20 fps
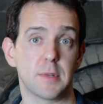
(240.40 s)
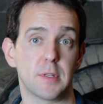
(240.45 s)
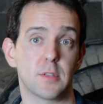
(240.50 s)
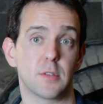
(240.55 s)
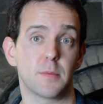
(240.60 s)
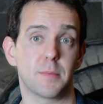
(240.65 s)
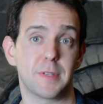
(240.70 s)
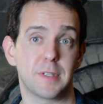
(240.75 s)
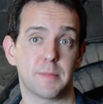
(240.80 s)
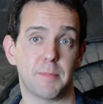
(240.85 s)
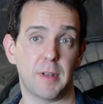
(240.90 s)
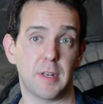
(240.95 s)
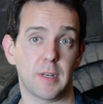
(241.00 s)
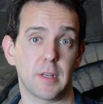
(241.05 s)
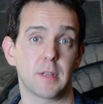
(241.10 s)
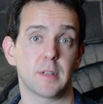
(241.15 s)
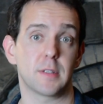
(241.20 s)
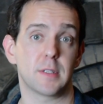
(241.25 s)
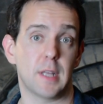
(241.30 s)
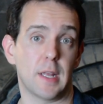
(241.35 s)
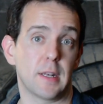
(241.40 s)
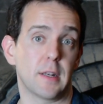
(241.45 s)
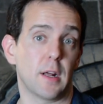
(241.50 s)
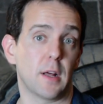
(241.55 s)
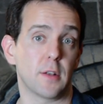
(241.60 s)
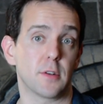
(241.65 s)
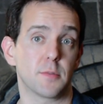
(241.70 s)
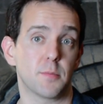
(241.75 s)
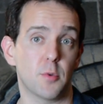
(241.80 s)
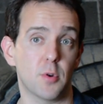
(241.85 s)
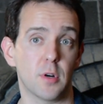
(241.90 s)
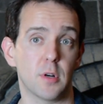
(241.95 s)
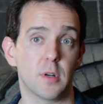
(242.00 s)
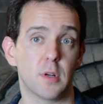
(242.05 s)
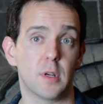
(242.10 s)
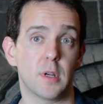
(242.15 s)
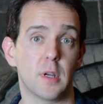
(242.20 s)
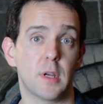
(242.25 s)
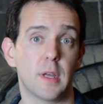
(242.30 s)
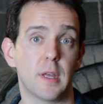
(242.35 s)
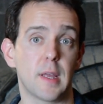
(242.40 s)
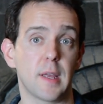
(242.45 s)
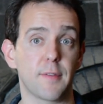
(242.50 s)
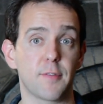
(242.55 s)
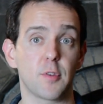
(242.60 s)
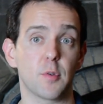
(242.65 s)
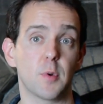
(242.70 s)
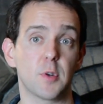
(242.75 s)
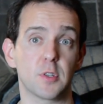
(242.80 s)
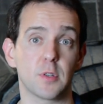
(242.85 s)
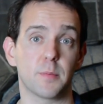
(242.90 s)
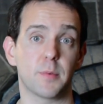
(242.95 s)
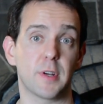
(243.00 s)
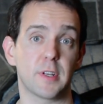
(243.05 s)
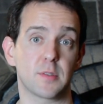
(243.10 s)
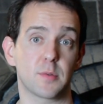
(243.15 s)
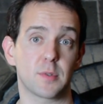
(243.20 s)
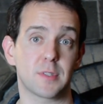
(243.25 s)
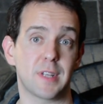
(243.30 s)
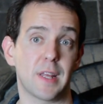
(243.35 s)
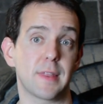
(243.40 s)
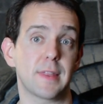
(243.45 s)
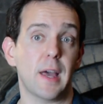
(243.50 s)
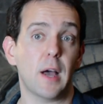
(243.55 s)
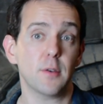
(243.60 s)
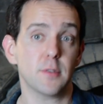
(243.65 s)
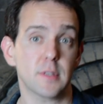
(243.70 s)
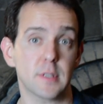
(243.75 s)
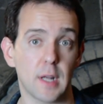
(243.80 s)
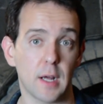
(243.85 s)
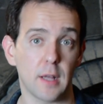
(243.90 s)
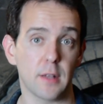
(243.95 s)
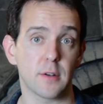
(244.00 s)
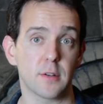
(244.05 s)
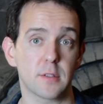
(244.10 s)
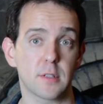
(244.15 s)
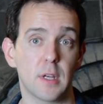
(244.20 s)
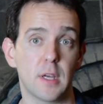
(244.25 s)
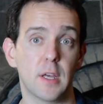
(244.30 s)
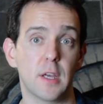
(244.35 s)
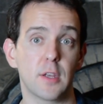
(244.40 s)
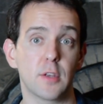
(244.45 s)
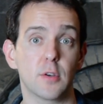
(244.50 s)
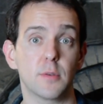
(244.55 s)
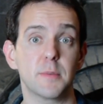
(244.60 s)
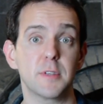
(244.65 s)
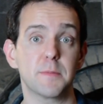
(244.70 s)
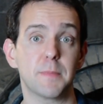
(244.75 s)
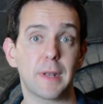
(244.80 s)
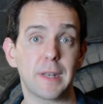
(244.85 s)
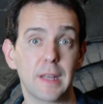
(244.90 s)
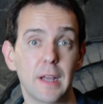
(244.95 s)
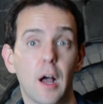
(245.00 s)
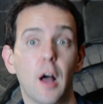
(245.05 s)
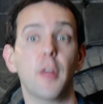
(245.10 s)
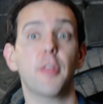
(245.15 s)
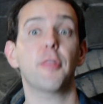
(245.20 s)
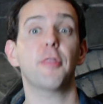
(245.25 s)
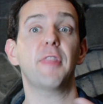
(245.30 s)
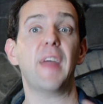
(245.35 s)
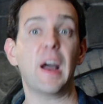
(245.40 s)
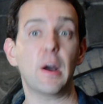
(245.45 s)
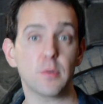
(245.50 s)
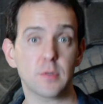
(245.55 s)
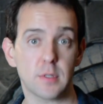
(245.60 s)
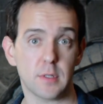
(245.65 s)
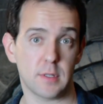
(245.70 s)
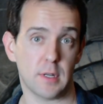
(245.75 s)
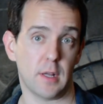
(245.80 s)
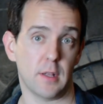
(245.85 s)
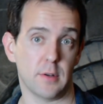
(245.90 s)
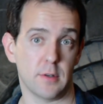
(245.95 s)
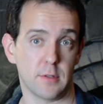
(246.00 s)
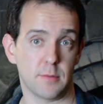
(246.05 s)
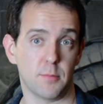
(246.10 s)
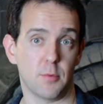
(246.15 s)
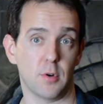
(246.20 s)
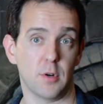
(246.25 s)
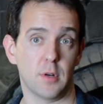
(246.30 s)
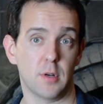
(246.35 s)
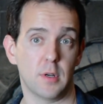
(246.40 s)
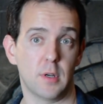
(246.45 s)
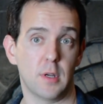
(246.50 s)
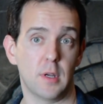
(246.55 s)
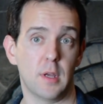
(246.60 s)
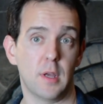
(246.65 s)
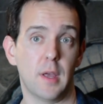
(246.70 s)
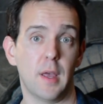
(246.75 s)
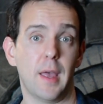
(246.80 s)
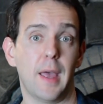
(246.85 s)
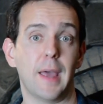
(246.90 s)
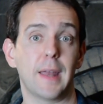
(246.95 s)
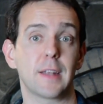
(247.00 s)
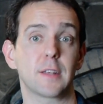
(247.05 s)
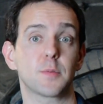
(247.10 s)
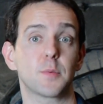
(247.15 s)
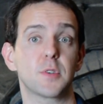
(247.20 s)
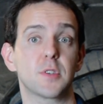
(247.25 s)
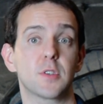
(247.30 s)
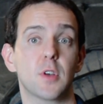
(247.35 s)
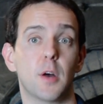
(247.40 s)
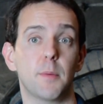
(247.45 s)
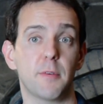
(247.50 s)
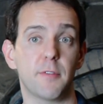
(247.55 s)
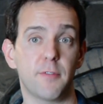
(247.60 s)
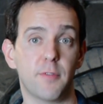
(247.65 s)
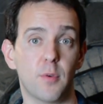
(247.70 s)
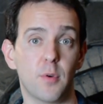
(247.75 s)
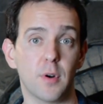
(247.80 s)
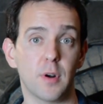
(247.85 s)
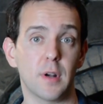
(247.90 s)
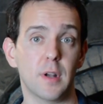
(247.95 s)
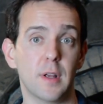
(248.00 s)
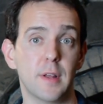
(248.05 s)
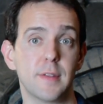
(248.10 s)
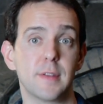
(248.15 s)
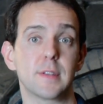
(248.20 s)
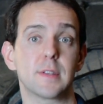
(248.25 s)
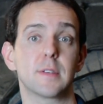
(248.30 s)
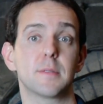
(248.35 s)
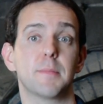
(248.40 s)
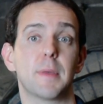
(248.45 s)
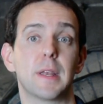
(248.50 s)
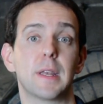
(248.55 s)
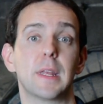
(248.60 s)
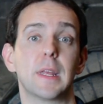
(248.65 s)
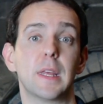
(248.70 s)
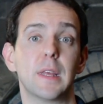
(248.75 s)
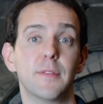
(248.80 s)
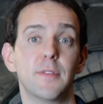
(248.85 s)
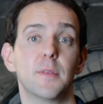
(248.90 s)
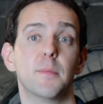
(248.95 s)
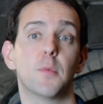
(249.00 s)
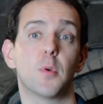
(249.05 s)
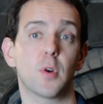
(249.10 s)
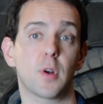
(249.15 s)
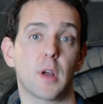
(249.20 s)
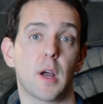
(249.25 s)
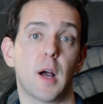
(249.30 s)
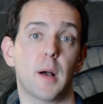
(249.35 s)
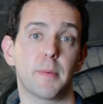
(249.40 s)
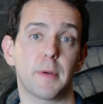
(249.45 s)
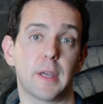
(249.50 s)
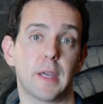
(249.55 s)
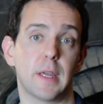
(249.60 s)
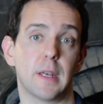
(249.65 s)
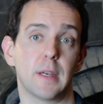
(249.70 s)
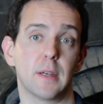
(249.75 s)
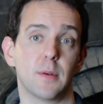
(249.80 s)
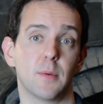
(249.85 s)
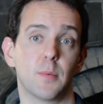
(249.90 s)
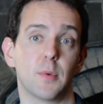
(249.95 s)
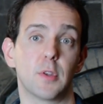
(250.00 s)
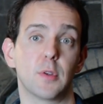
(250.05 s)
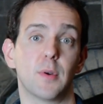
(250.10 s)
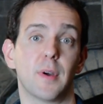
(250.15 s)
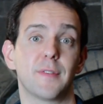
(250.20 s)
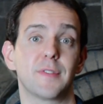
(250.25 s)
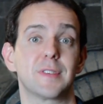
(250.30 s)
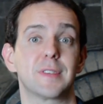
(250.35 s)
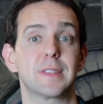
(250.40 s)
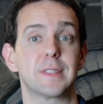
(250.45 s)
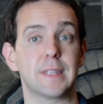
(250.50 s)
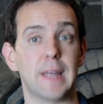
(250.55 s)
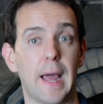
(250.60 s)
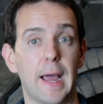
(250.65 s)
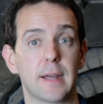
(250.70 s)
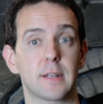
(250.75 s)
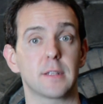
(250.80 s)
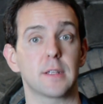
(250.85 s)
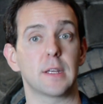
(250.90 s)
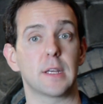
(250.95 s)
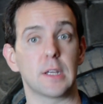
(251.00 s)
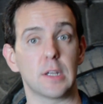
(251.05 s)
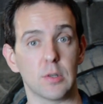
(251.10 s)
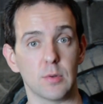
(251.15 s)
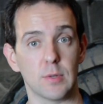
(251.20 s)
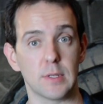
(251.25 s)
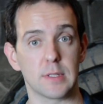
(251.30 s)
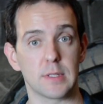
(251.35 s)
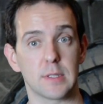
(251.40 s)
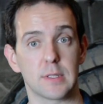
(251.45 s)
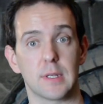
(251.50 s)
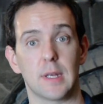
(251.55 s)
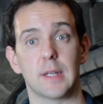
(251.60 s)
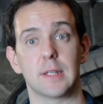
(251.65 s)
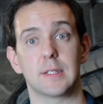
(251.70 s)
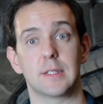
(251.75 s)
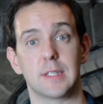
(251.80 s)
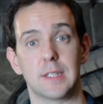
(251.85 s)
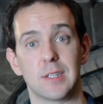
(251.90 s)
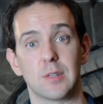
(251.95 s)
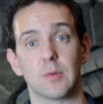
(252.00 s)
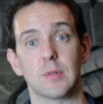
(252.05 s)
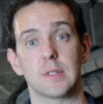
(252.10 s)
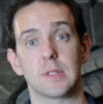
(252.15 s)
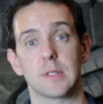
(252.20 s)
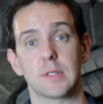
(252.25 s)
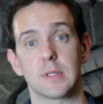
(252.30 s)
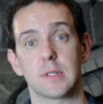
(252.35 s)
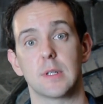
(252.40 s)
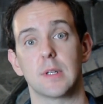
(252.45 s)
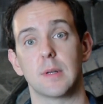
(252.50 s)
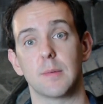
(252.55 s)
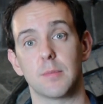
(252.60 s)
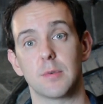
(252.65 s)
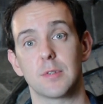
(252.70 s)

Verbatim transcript: means you'll be spending $10 more. If the original price was $10,000, you'll be spending $1,000 more. And as we saw before, this is made even more complicated when you have stacked increases and decreases in